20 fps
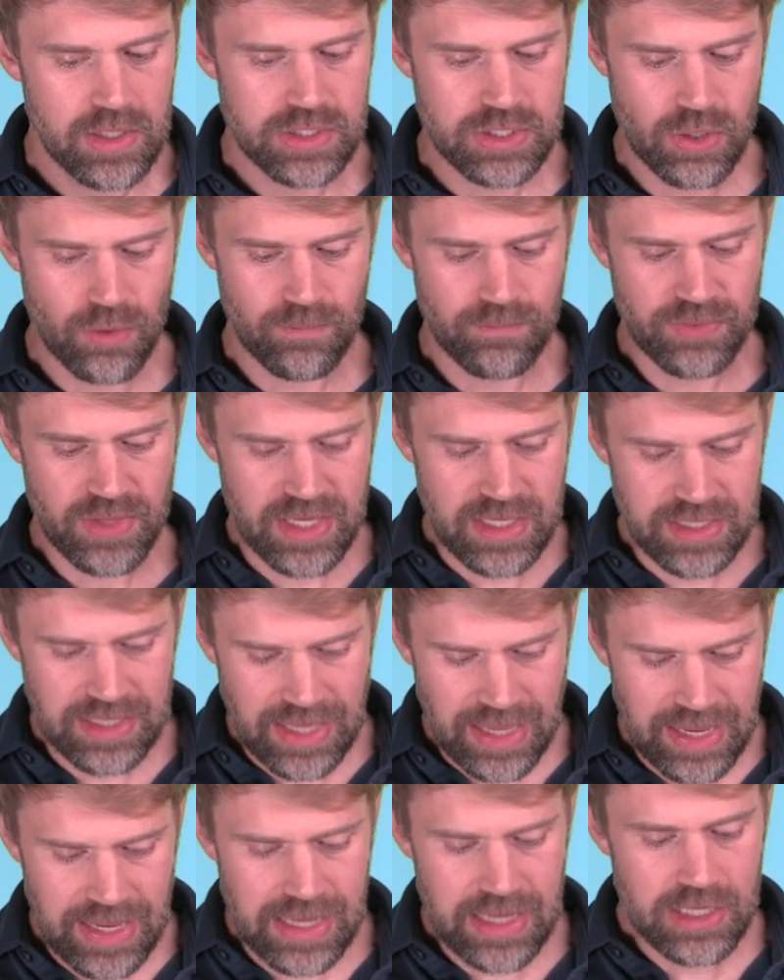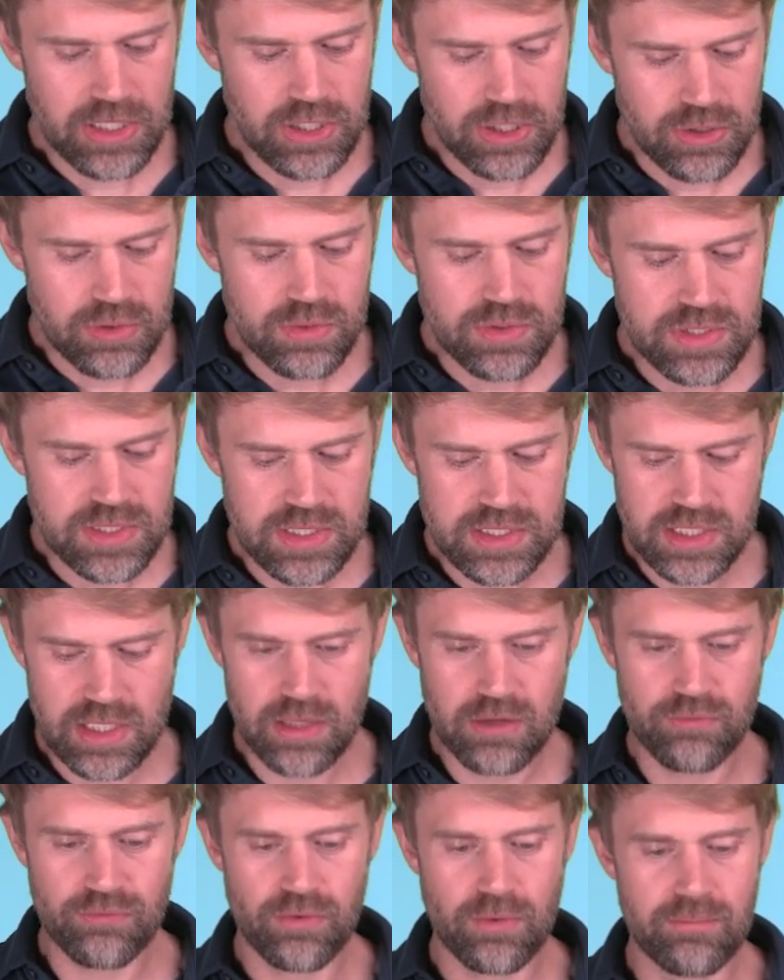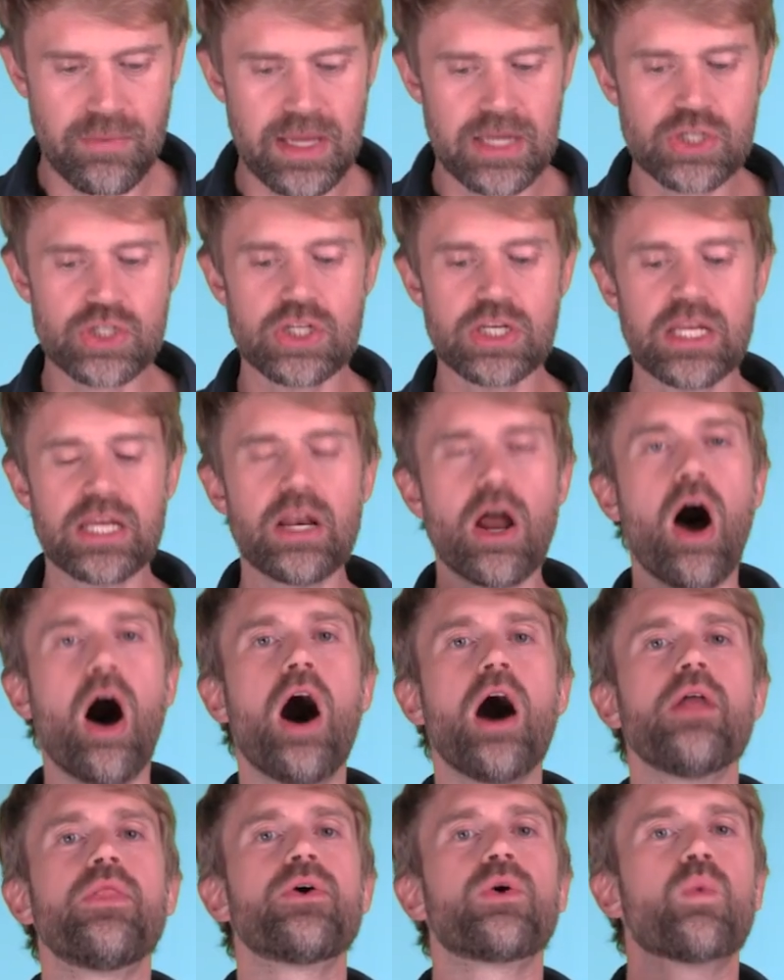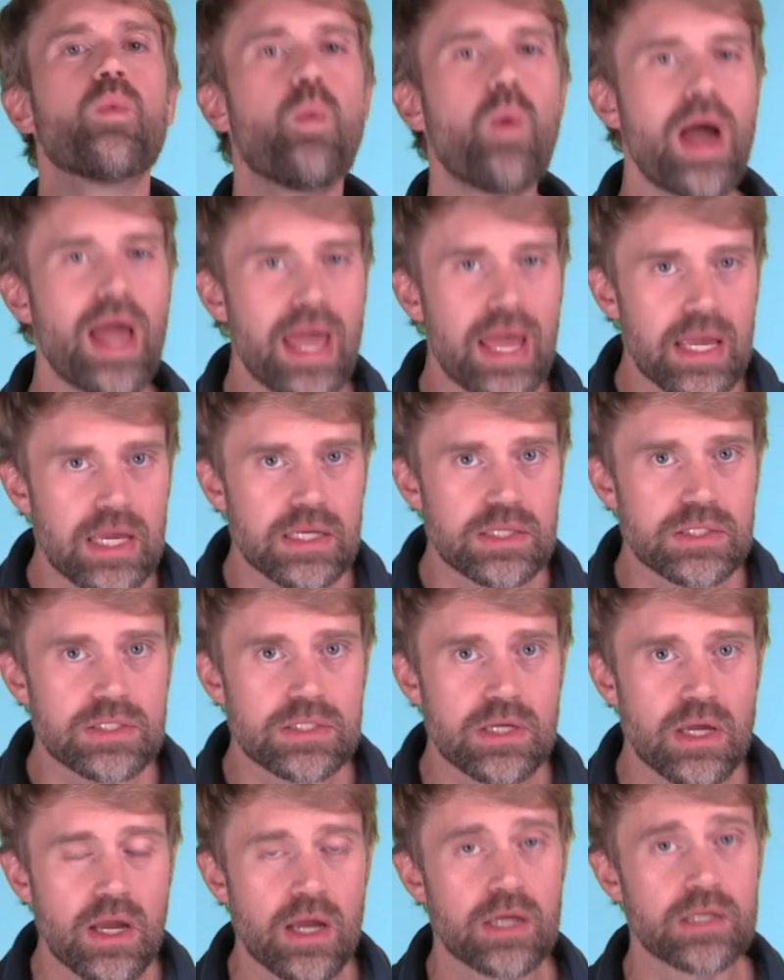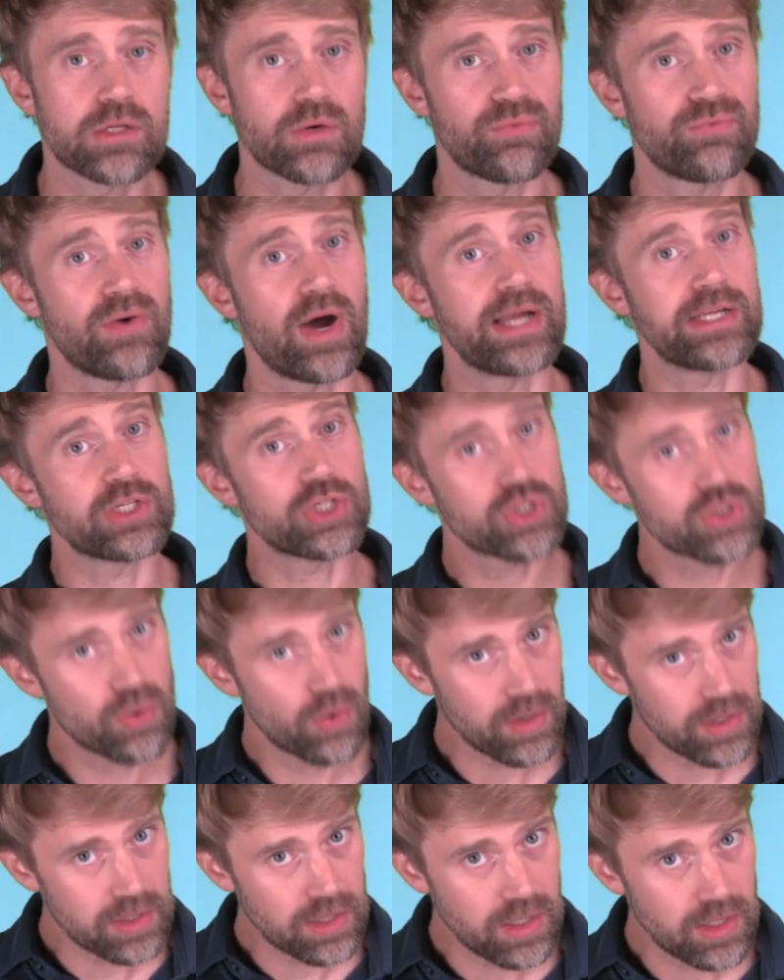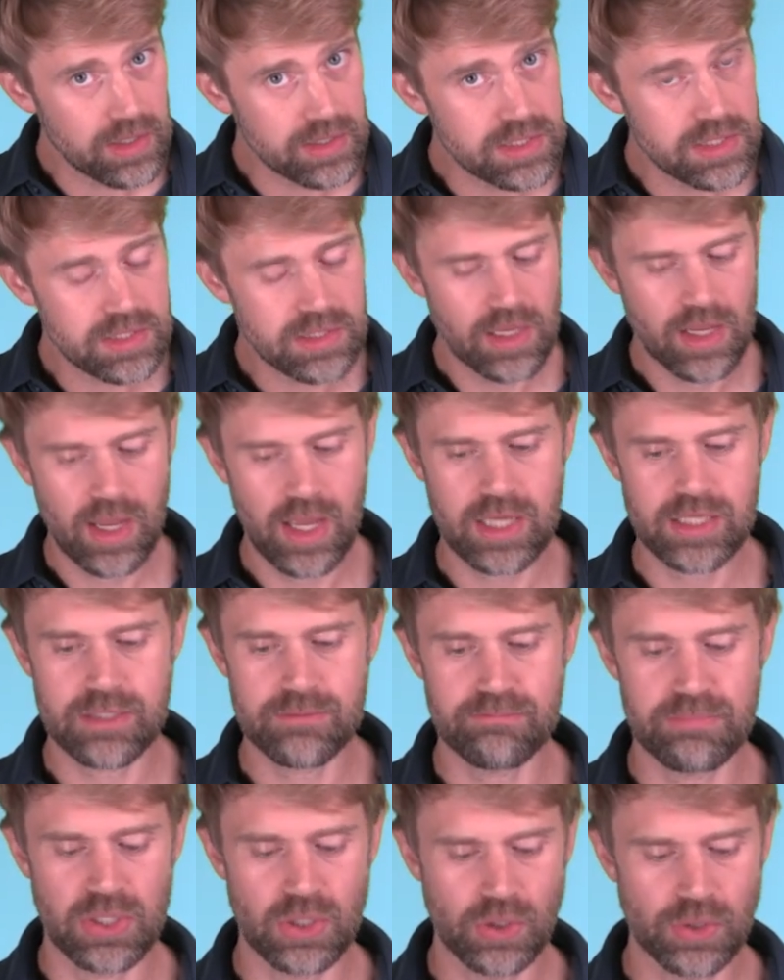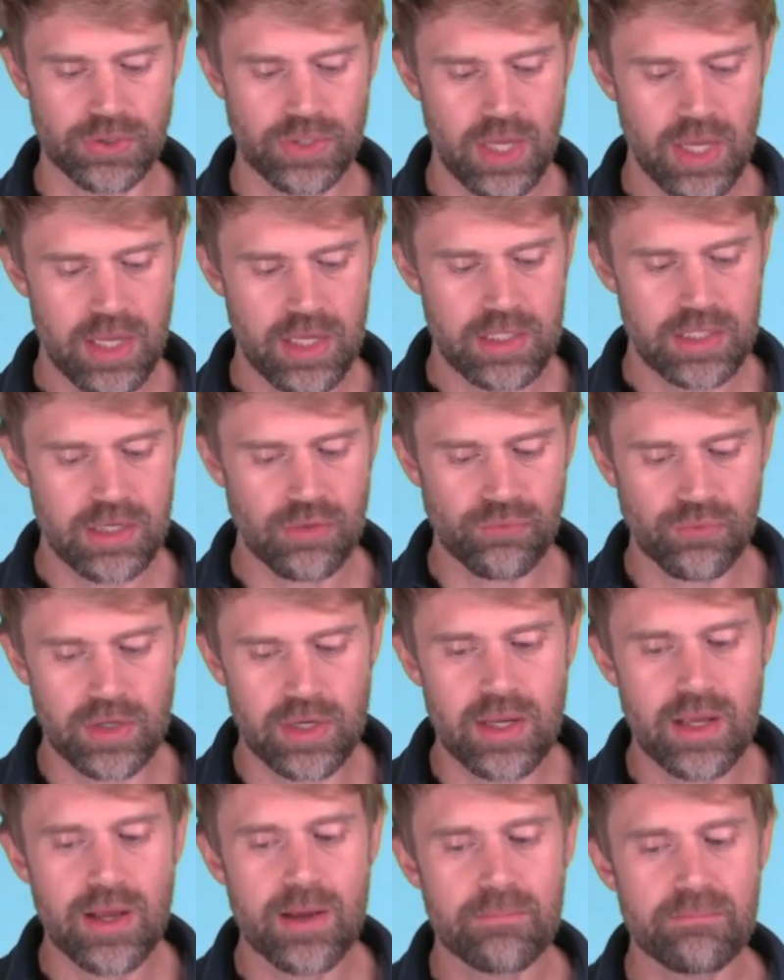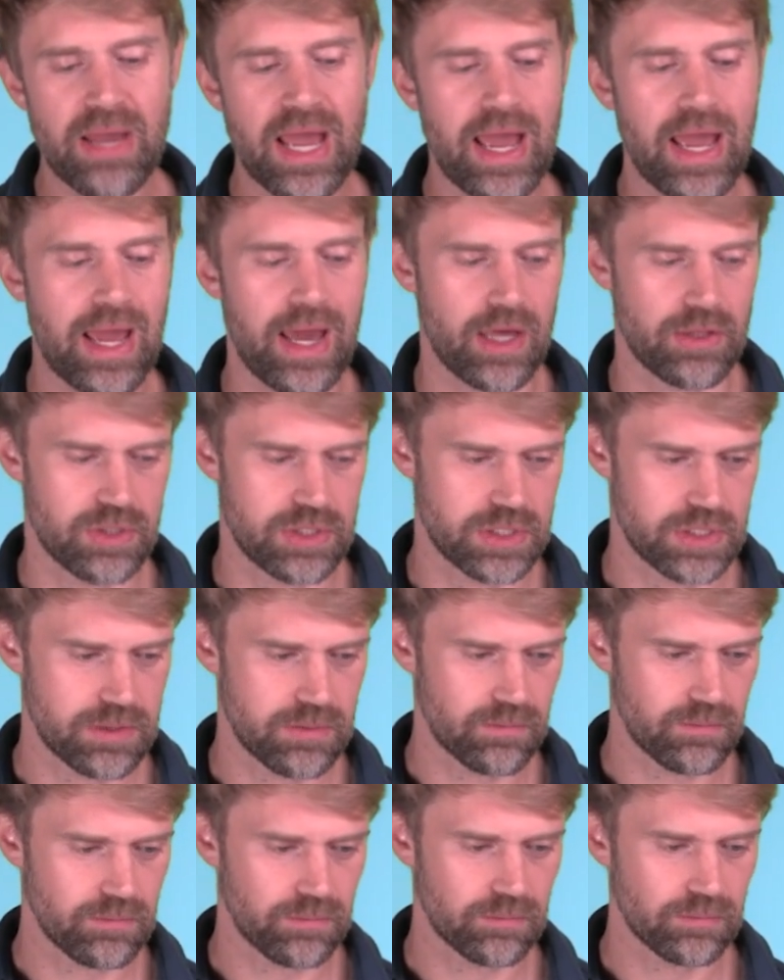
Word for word: So they can't use this information in other ways to find shortcuts and to build different paths.